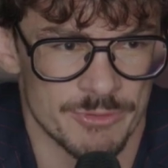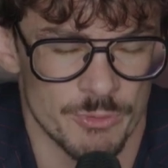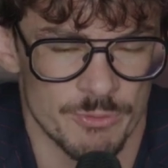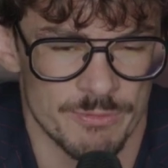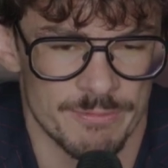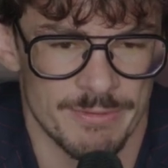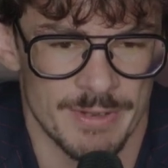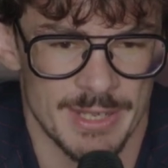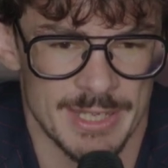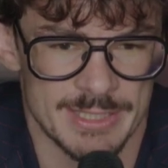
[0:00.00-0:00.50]

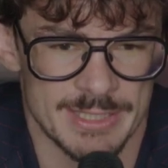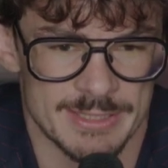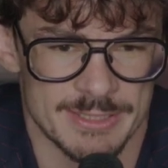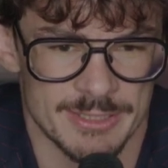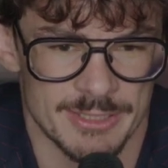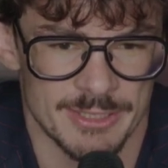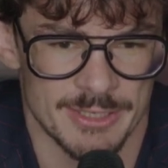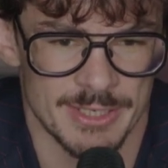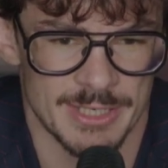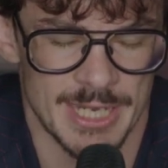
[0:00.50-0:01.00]

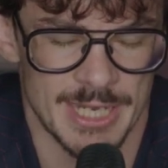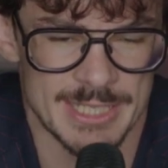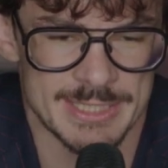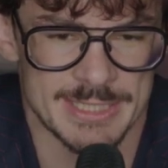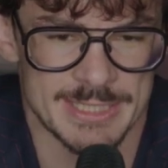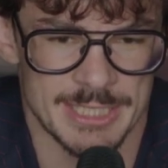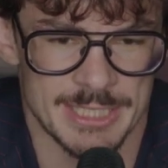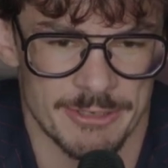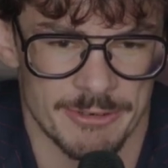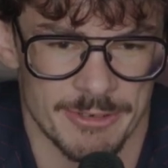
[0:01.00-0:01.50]
fight
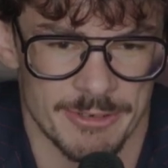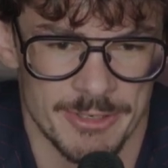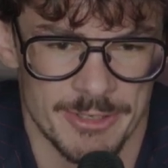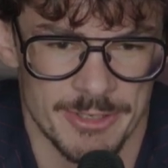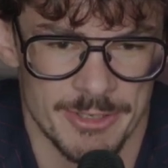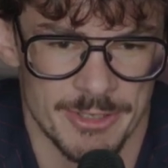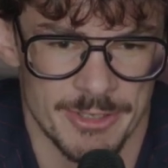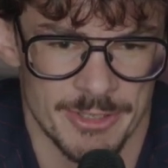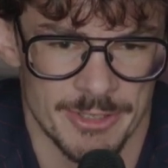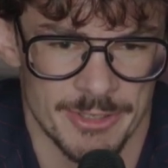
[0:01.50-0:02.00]
last year.
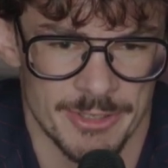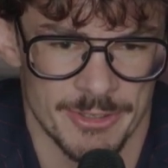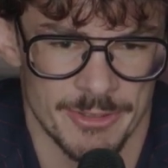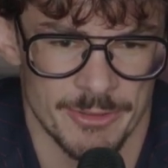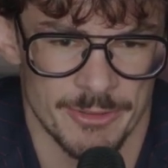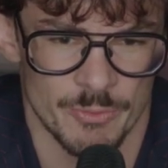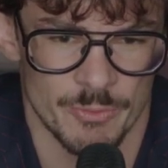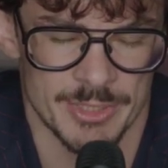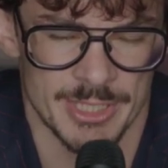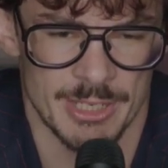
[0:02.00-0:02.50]

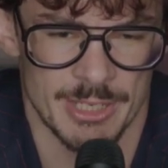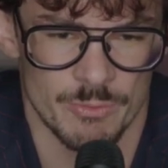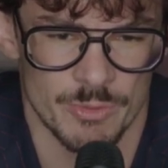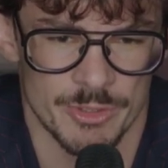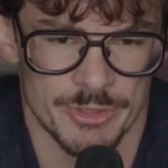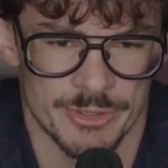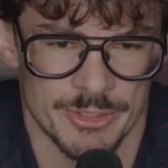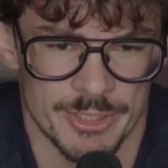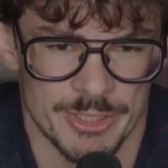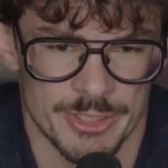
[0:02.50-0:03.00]
When I
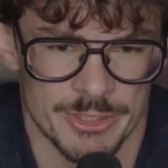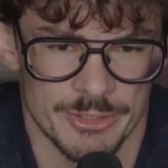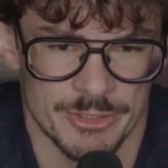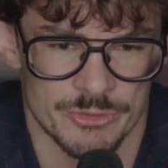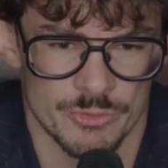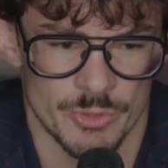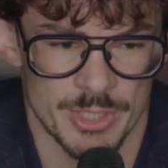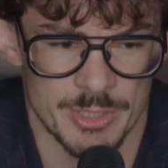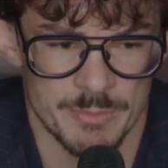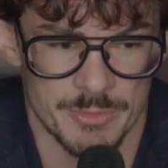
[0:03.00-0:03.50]
won the
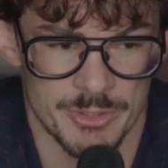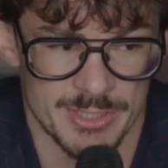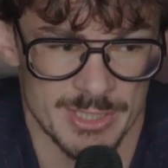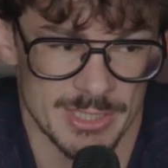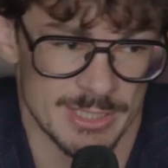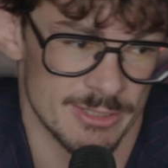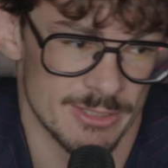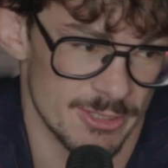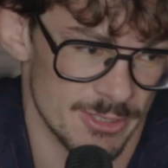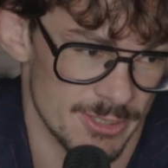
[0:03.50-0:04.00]
tournament
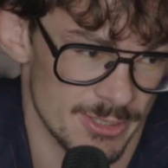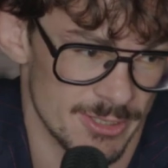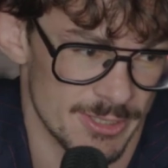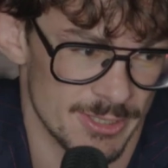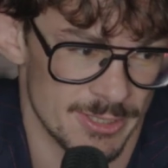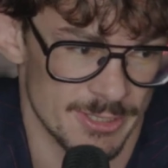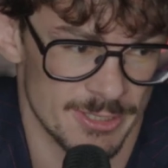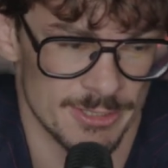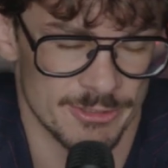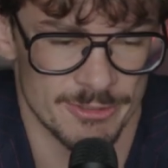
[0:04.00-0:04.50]
and
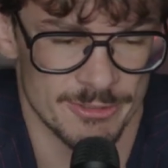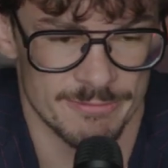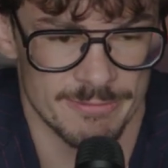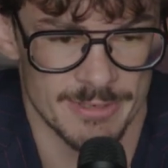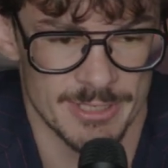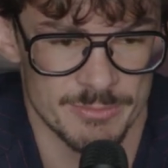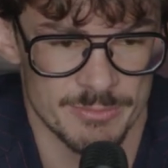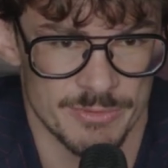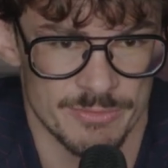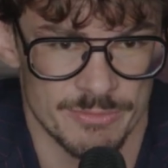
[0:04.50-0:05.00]
the
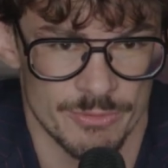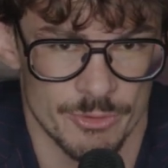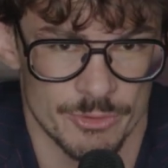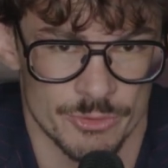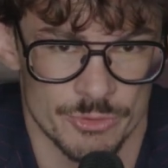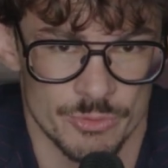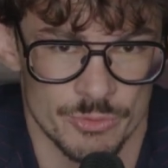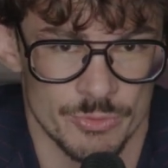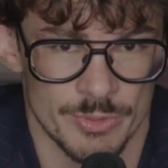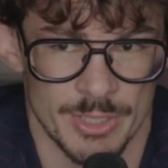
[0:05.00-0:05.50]
fight before
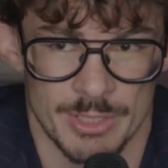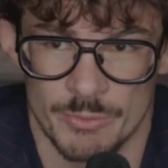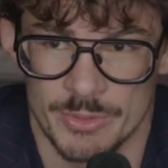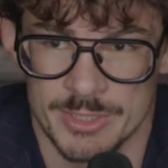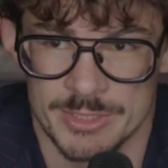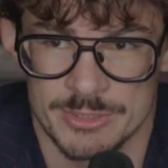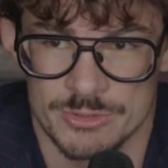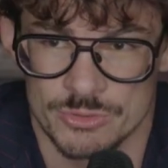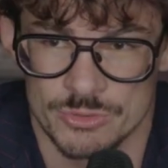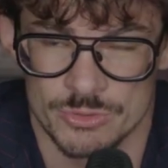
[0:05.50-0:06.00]
too, I
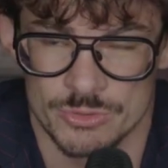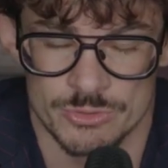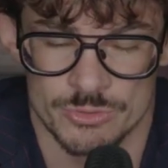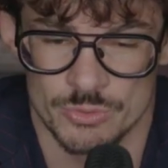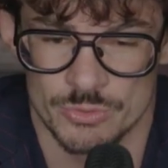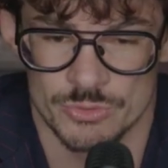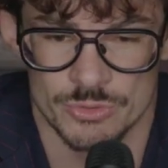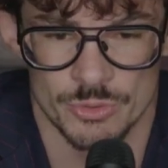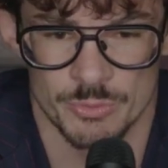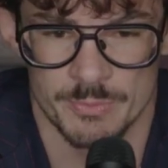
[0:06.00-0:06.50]
went
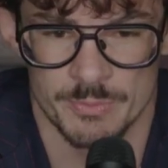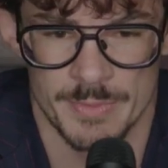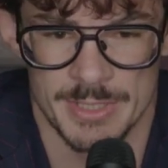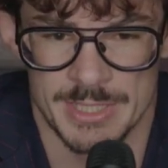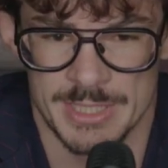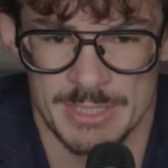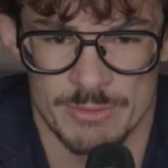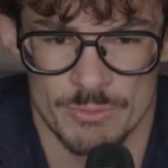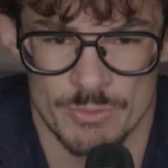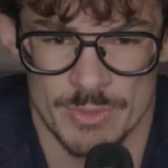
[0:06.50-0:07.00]
to so
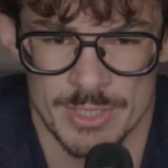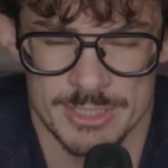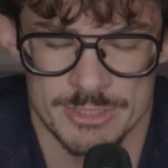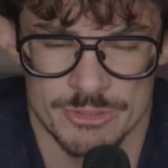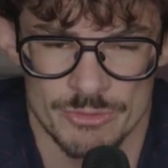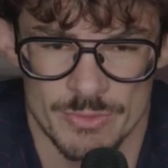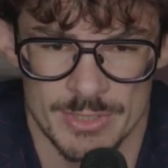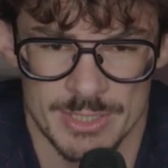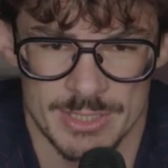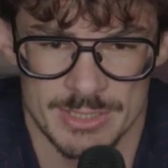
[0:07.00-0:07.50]
many
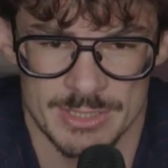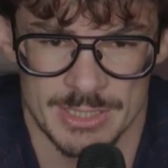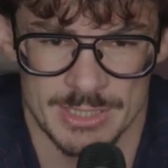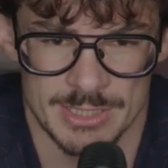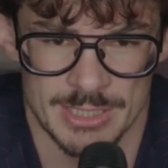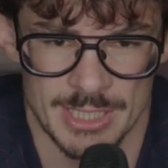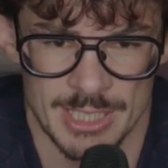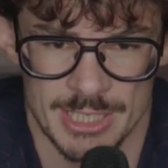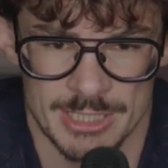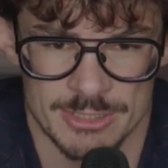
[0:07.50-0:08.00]
restaurants
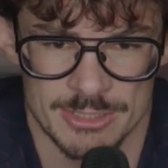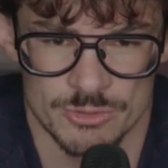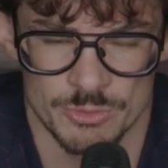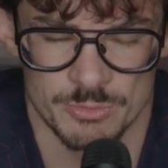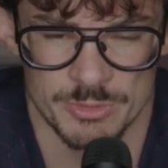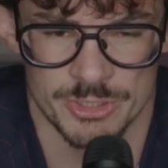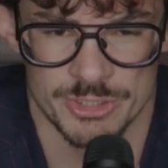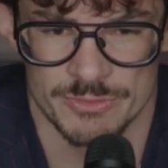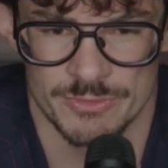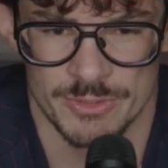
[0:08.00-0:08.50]
and I had so
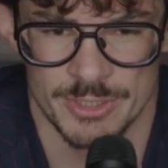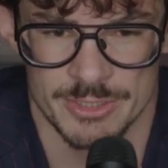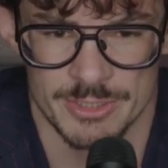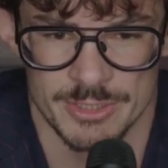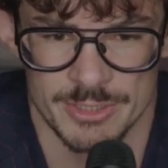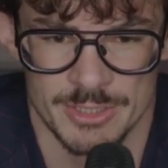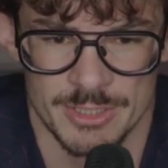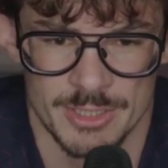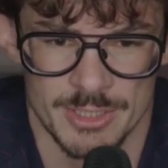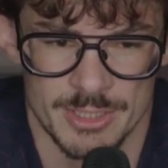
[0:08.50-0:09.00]
much
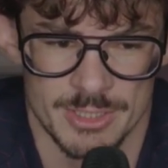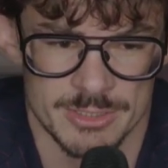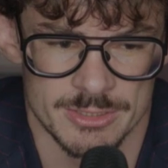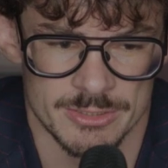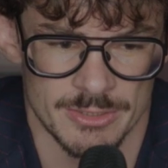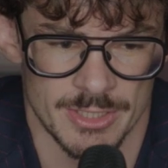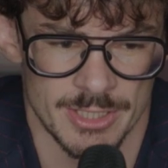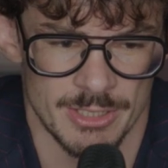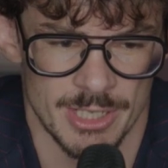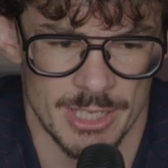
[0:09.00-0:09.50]
fun.
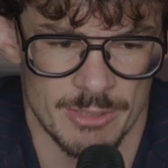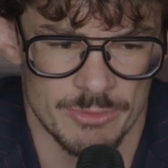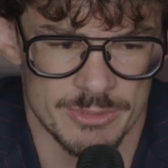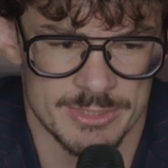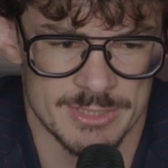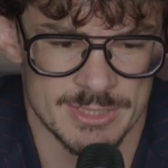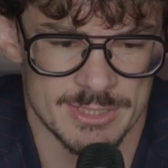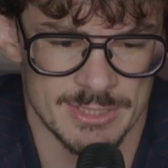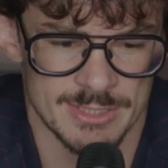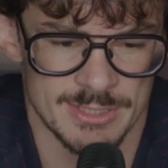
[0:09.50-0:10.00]
So I
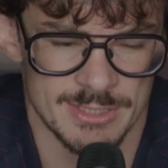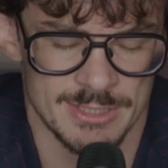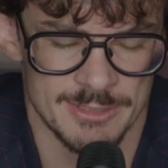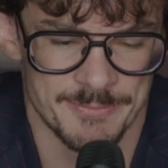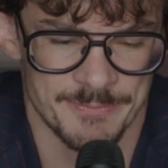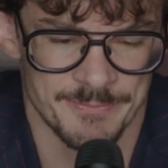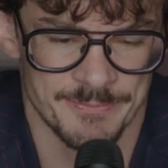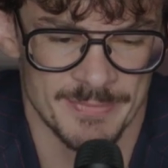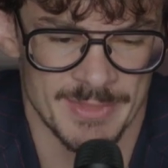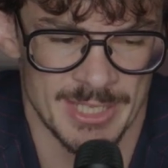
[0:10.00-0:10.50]
would say,
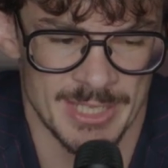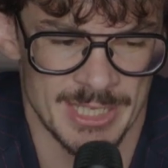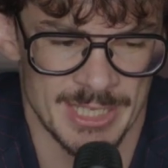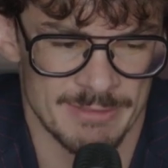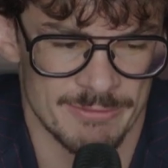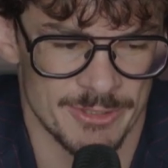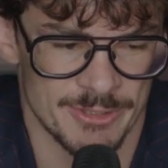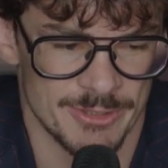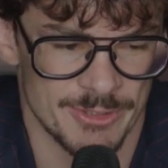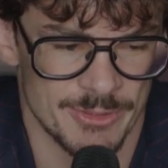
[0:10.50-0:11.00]

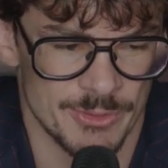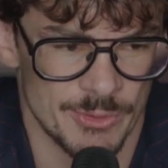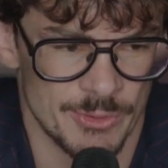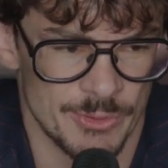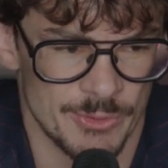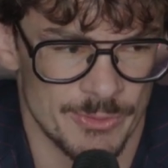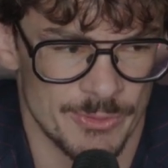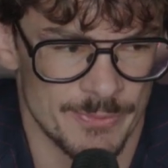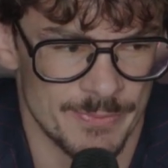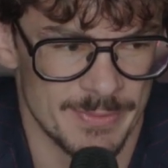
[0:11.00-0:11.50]
even
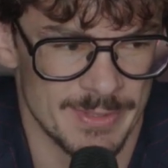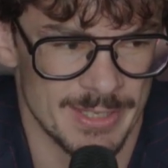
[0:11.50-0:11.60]
though